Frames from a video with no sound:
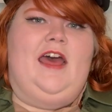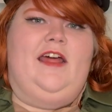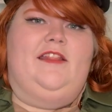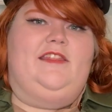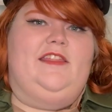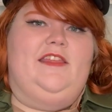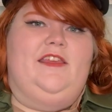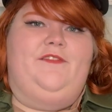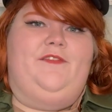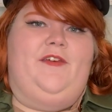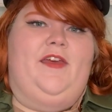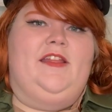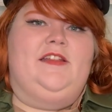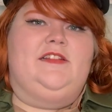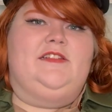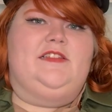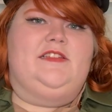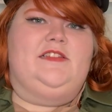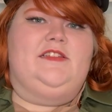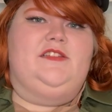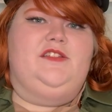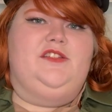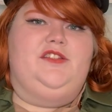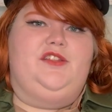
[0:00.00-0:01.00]
at the
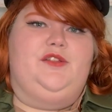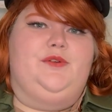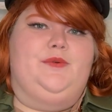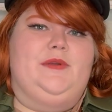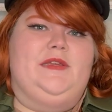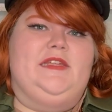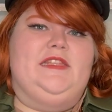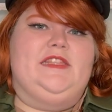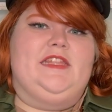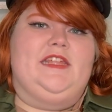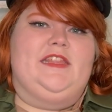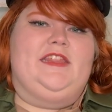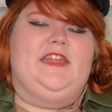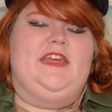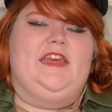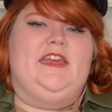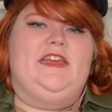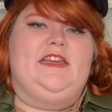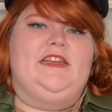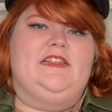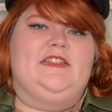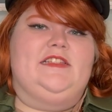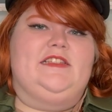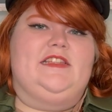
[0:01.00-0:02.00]
events doing the
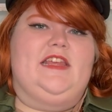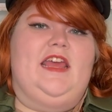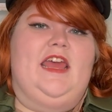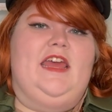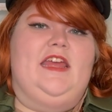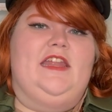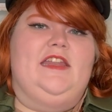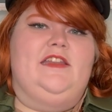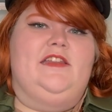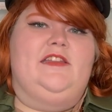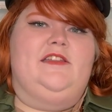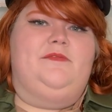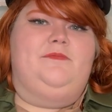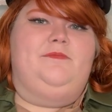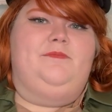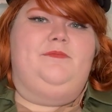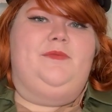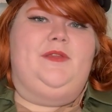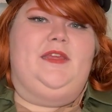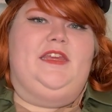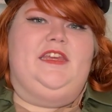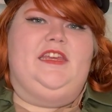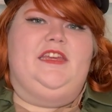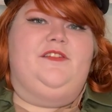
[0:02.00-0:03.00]
things and
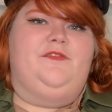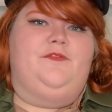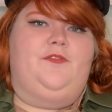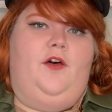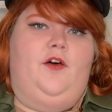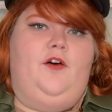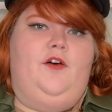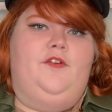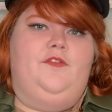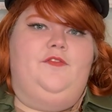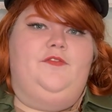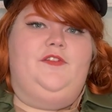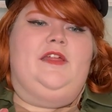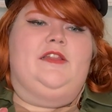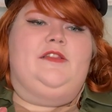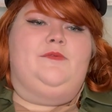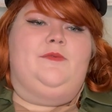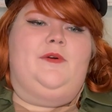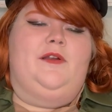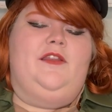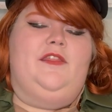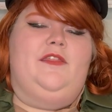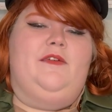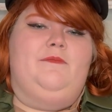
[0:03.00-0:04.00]
being involved. That's
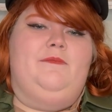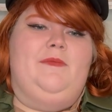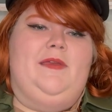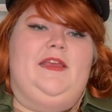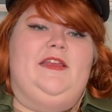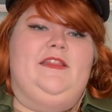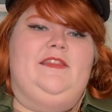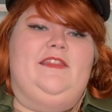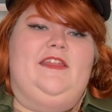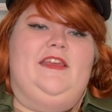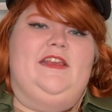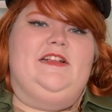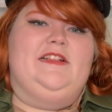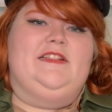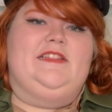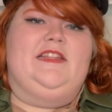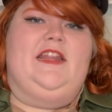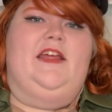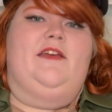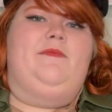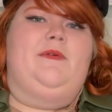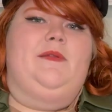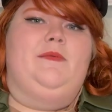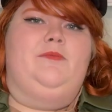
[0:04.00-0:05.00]
one of the main things that
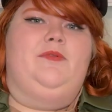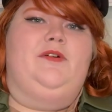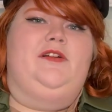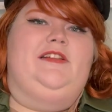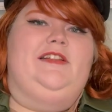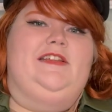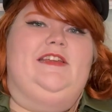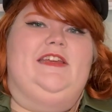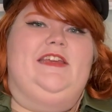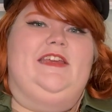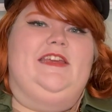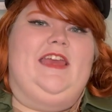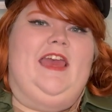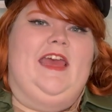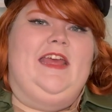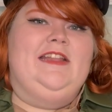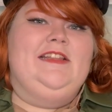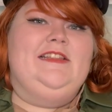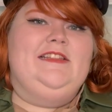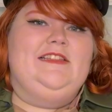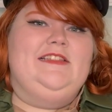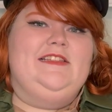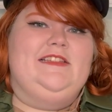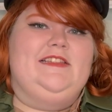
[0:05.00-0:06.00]
I've been pushing
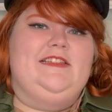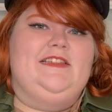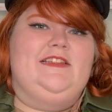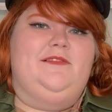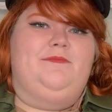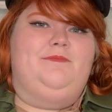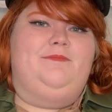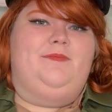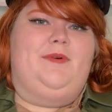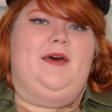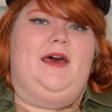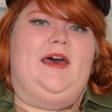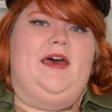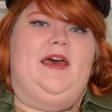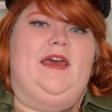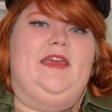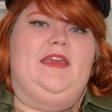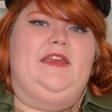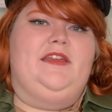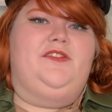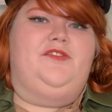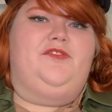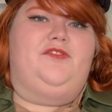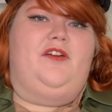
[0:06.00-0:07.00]
against
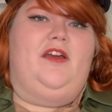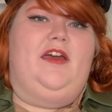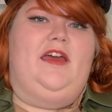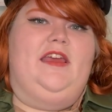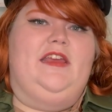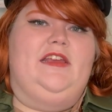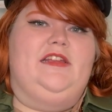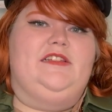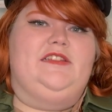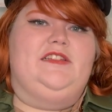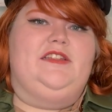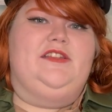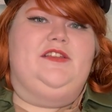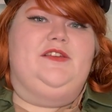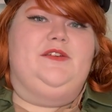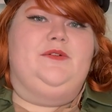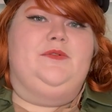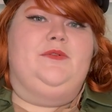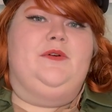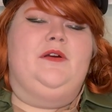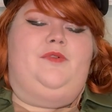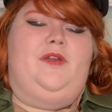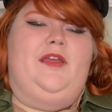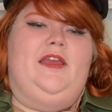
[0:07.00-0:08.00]
by trying
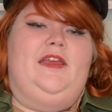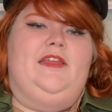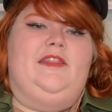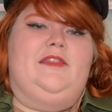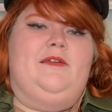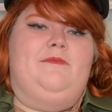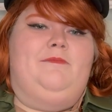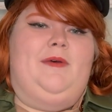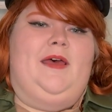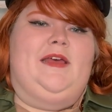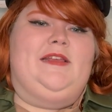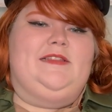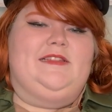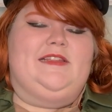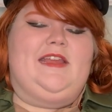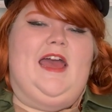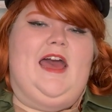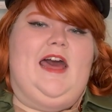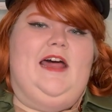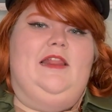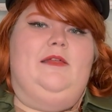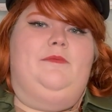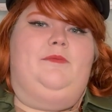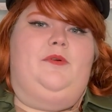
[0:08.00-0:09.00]
to bring the best
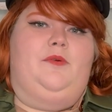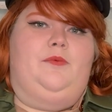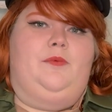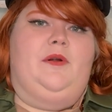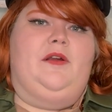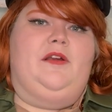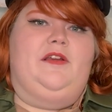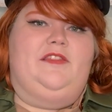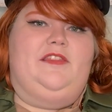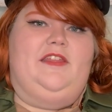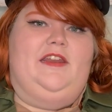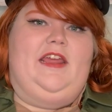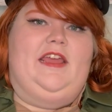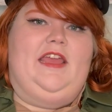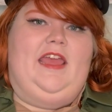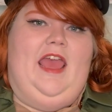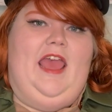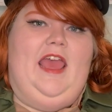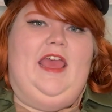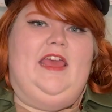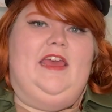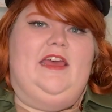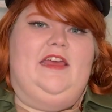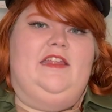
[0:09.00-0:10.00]
caliber work that I
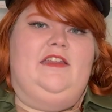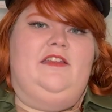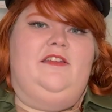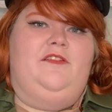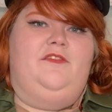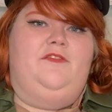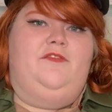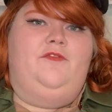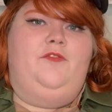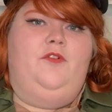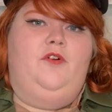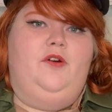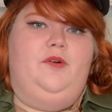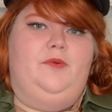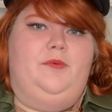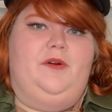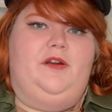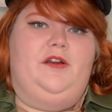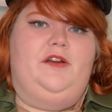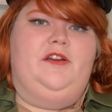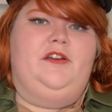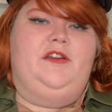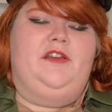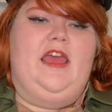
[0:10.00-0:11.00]
can
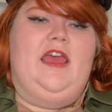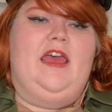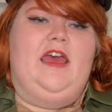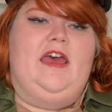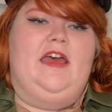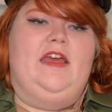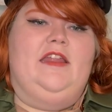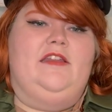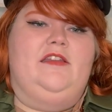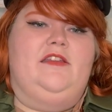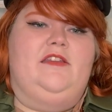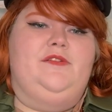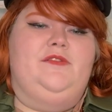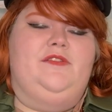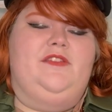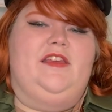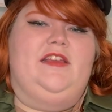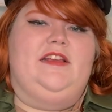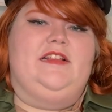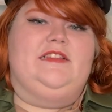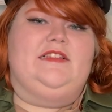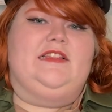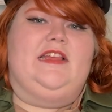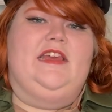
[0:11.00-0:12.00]
forward and do
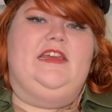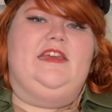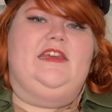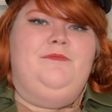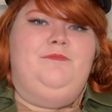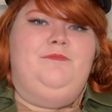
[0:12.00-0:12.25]
things like